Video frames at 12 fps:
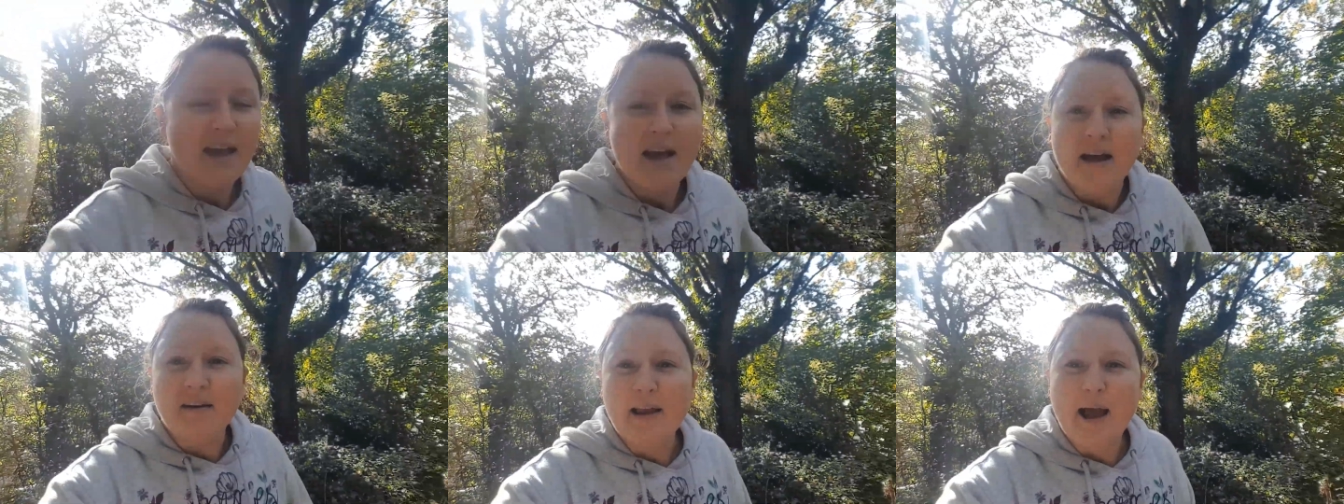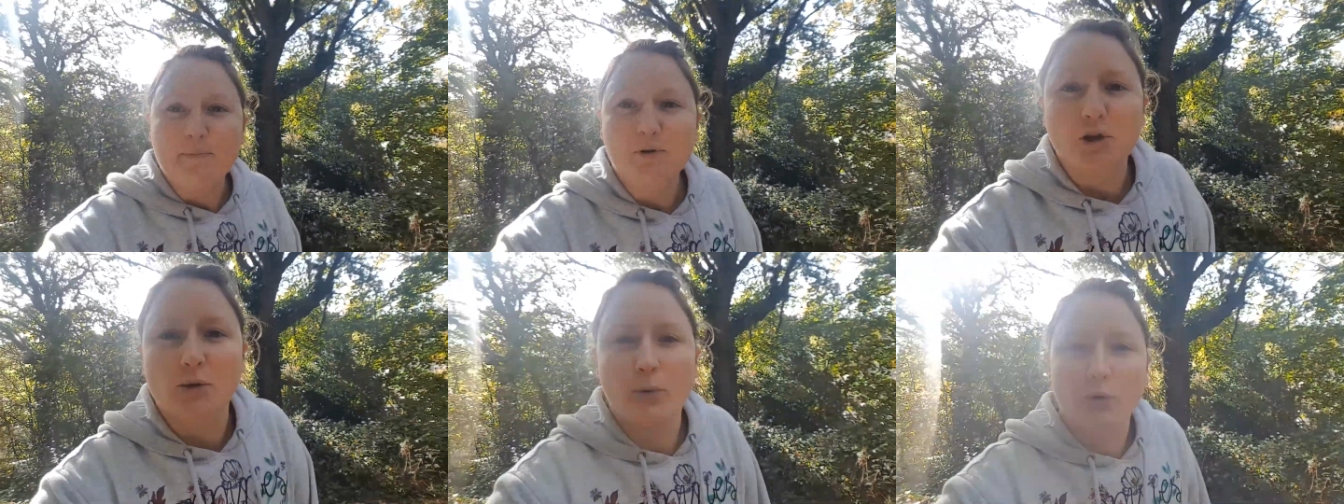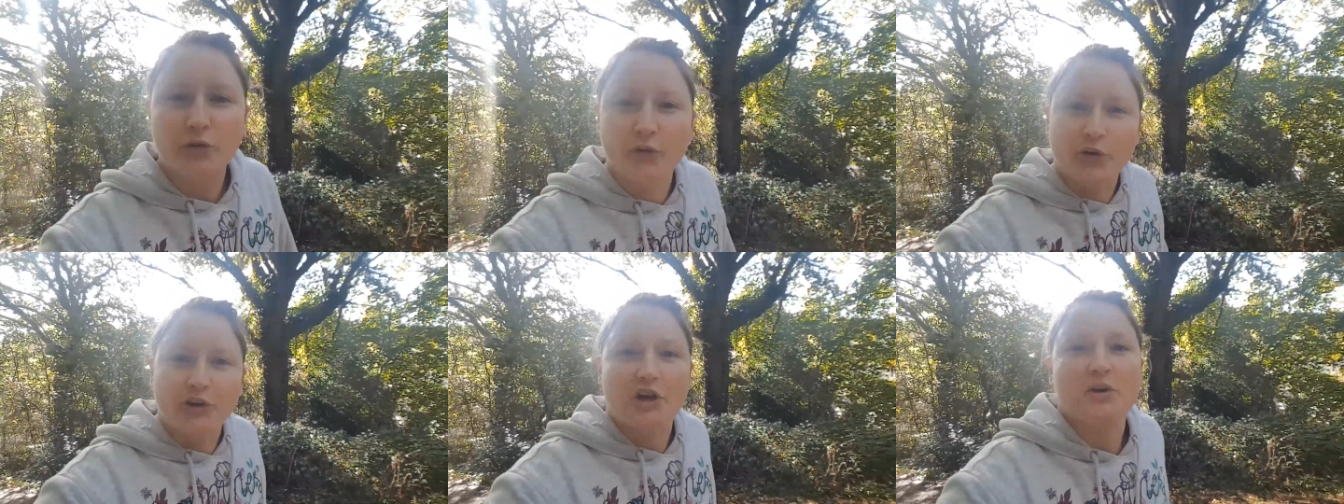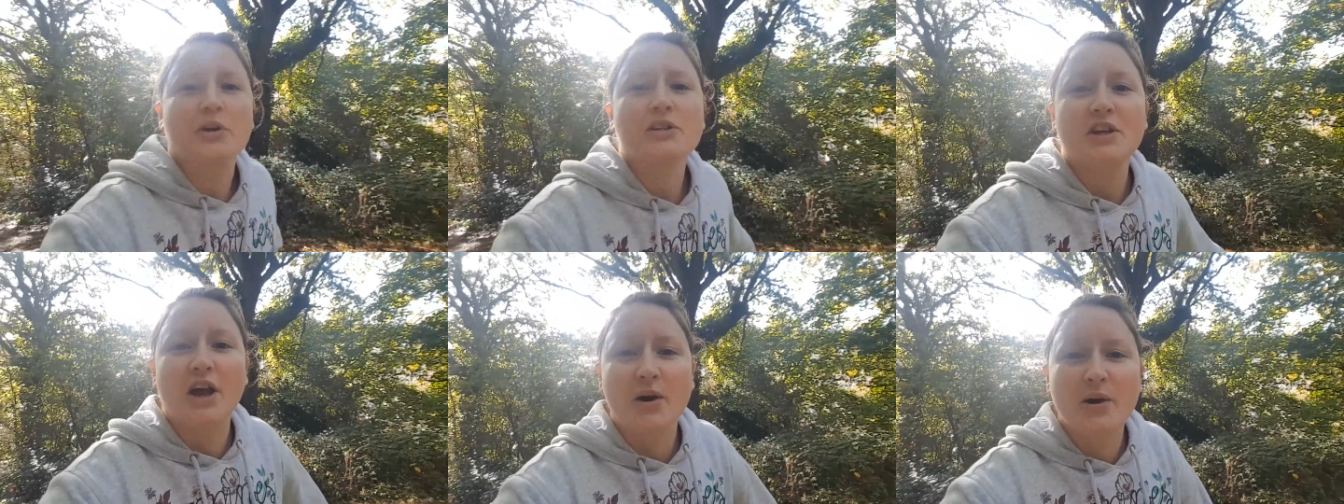and capture them all for you.
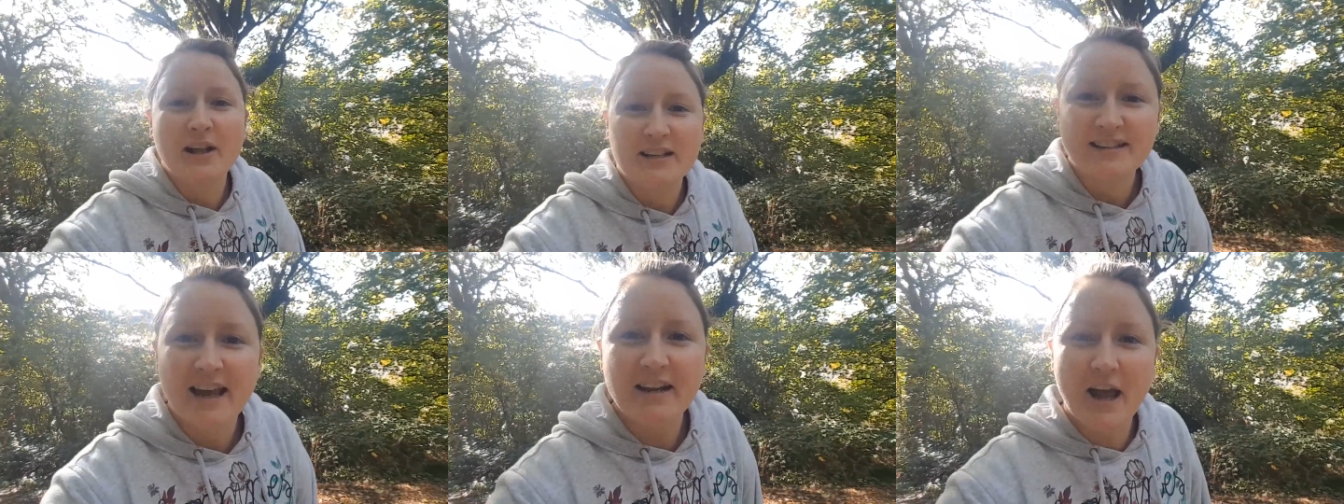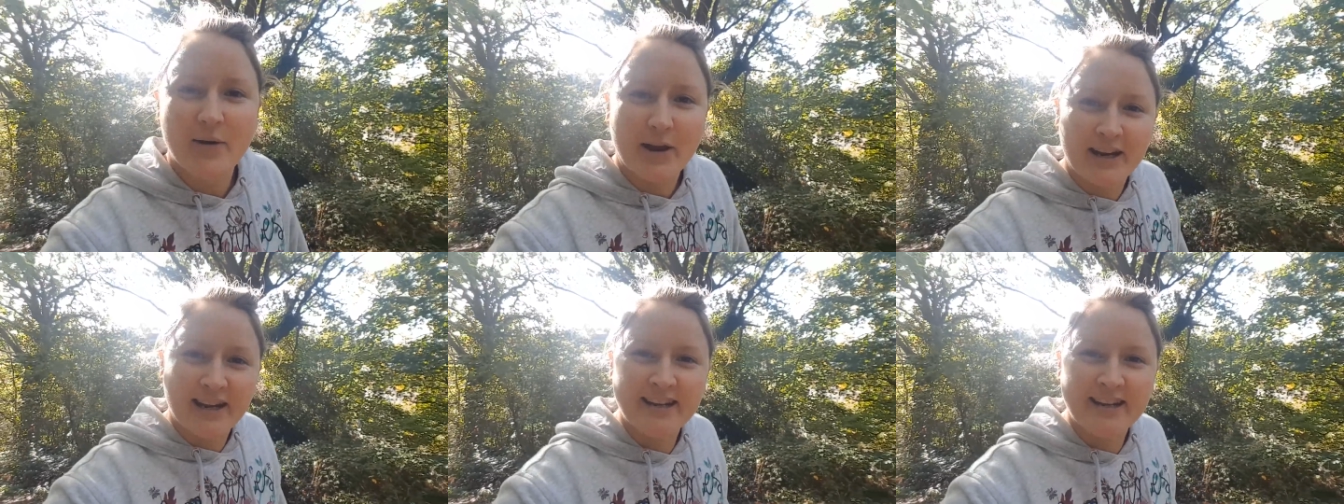So let's get going.